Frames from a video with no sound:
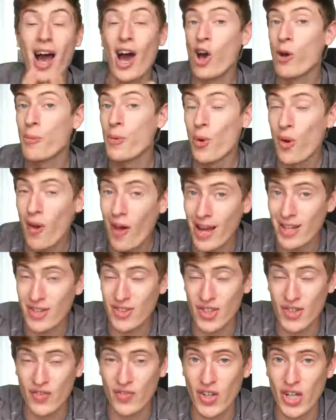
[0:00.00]
I hope you
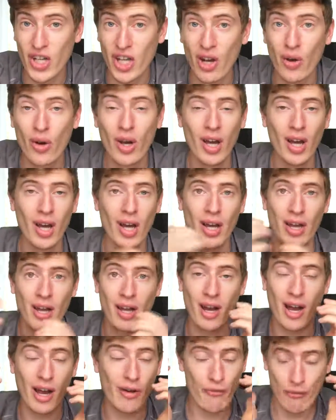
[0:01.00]
liked this video.
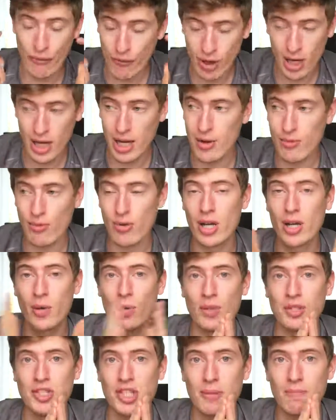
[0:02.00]
I really
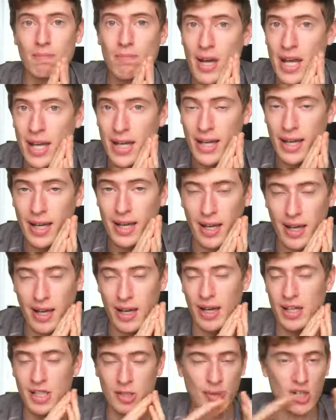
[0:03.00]
wanted to make it,
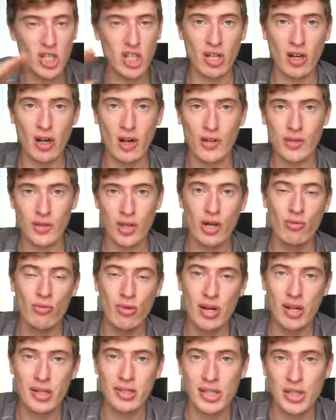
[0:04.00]
especially after I
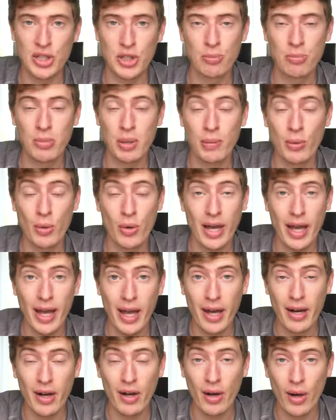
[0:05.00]
realized that so many people
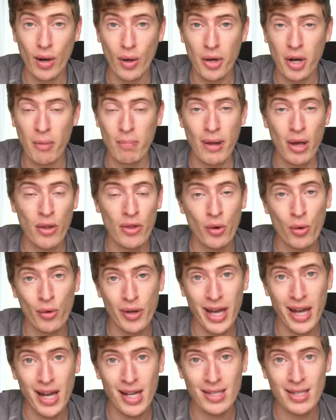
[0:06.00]
cared a lot about the
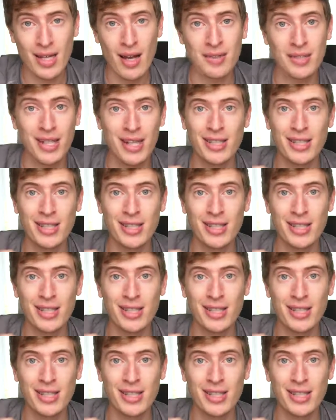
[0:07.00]
organic sales.